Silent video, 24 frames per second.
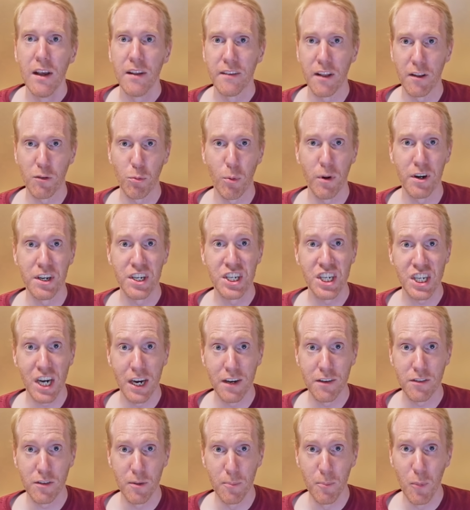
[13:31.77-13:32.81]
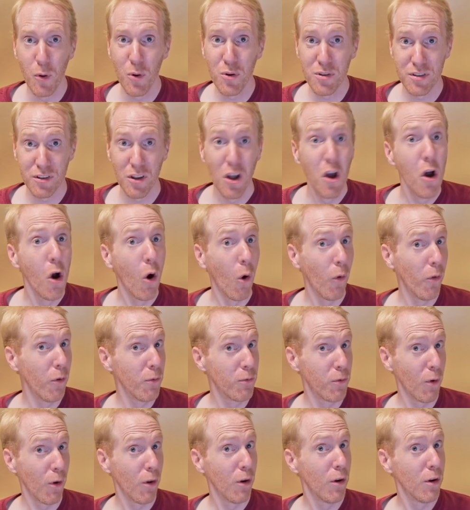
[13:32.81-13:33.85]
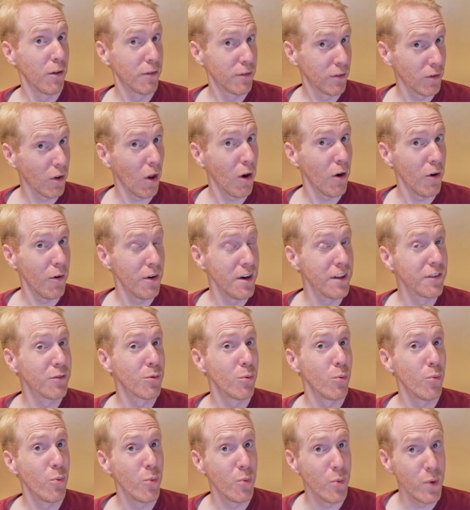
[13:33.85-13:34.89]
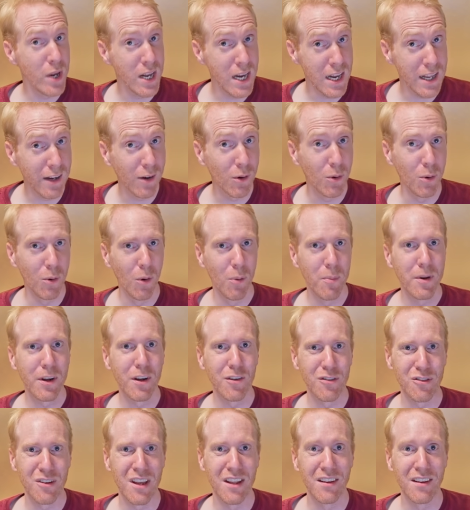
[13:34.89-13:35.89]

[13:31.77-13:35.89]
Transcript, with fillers: That's where it shines the most. Although for solar is really cool because